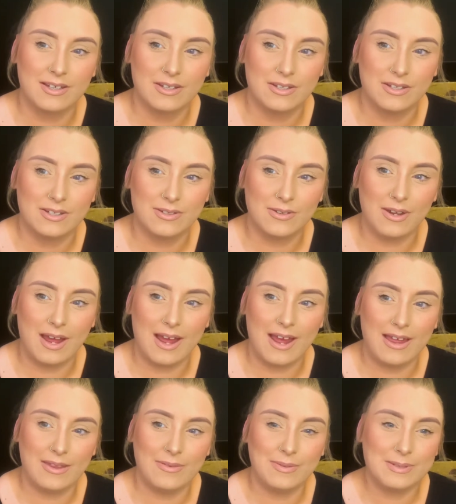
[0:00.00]
So
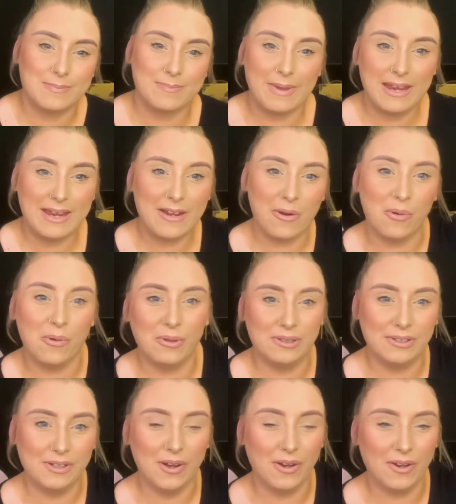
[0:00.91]
like there was me
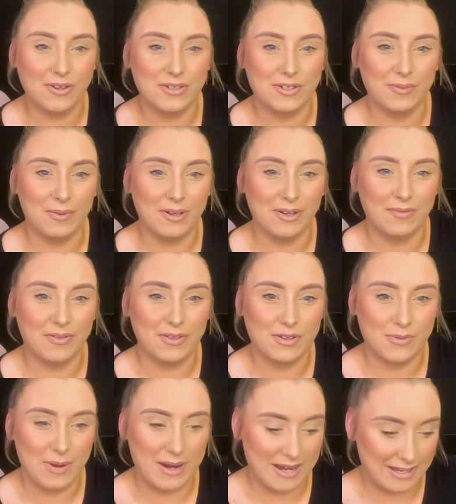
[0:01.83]
holding on to one of the
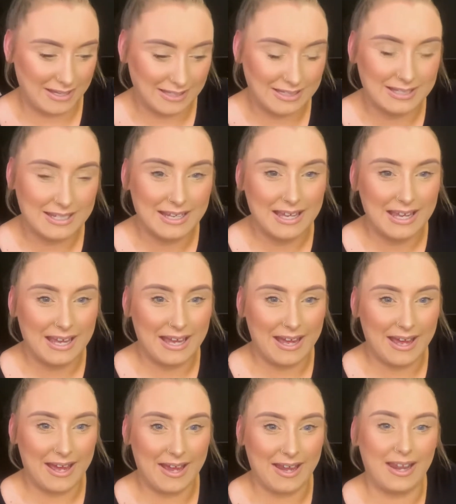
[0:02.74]
twins,
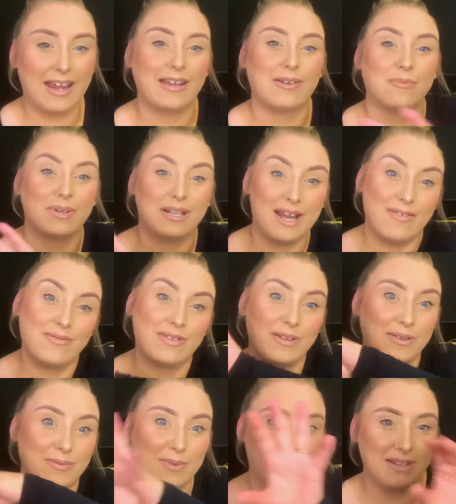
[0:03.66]
like we'd left the
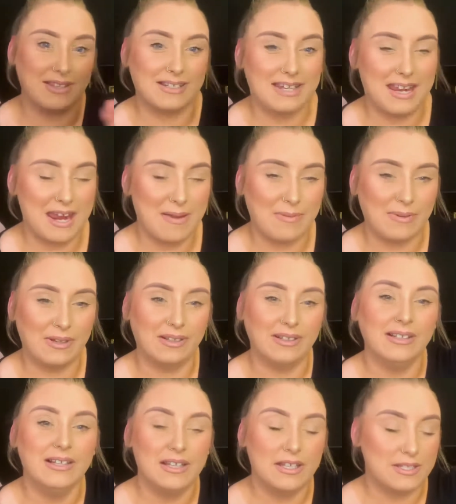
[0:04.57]
other one at the
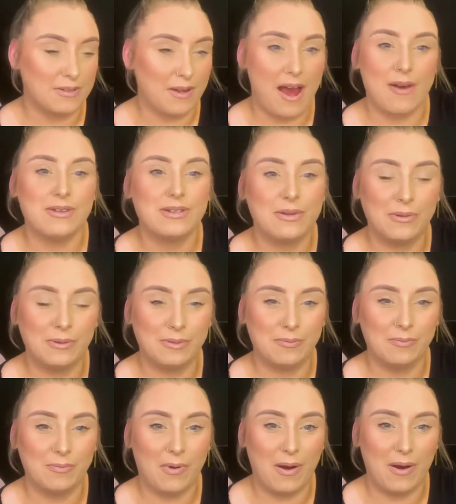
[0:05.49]
table. So I was
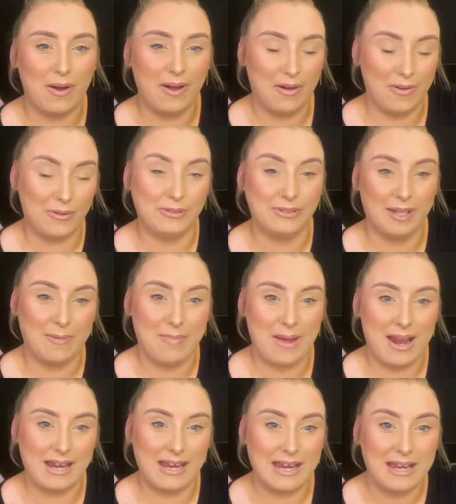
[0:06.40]
holding their
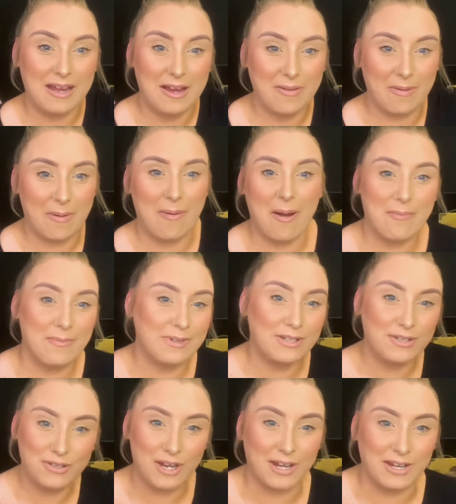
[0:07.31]
belly, my mum
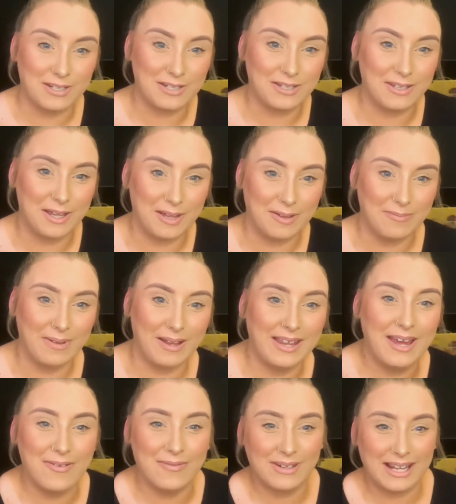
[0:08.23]
was changing them, and
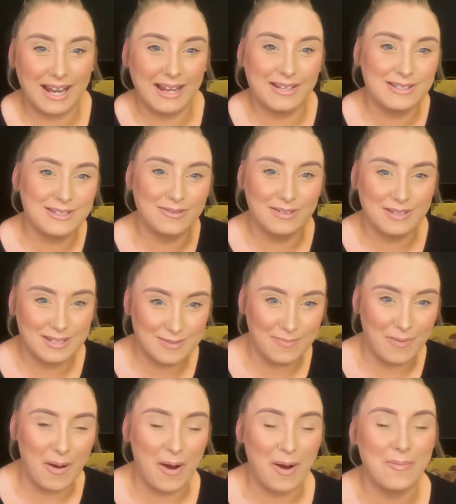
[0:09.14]
it would like do a
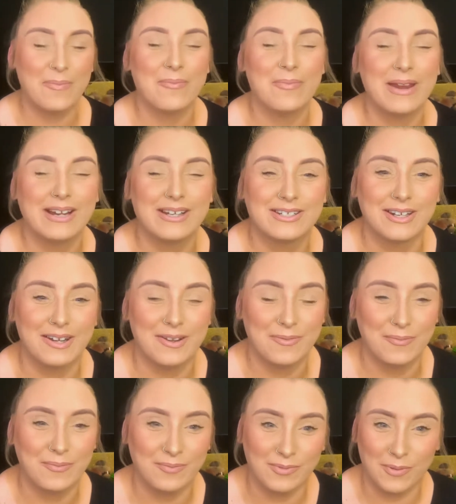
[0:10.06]
swap and make sure
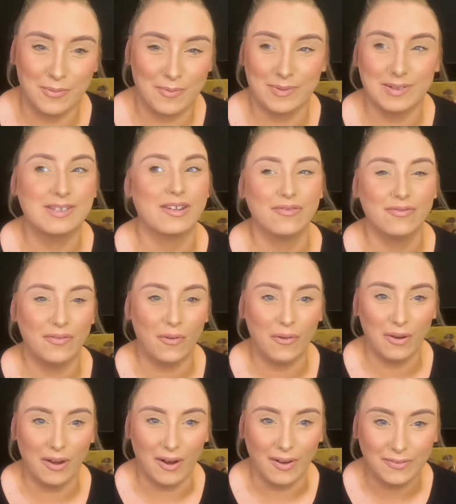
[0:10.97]
that no one was going to
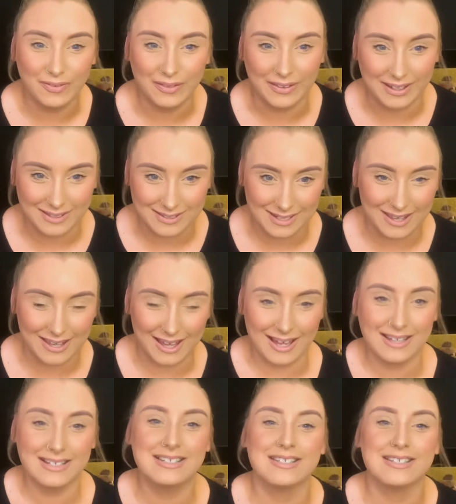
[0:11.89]
fall off and things like that.